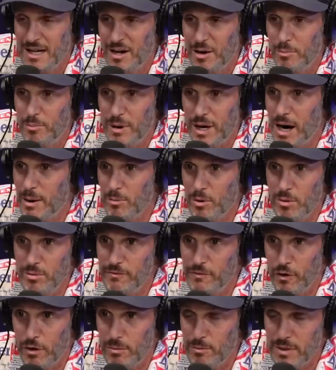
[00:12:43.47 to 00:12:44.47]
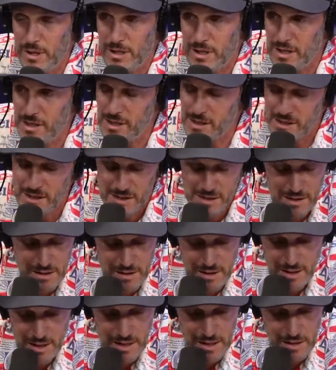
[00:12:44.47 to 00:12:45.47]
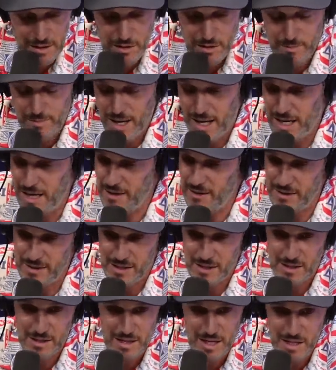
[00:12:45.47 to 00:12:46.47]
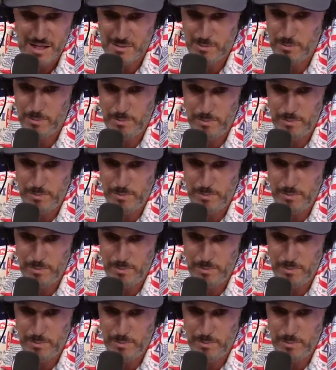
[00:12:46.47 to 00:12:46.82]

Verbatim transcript: but I'm rooting for him because look, man, the success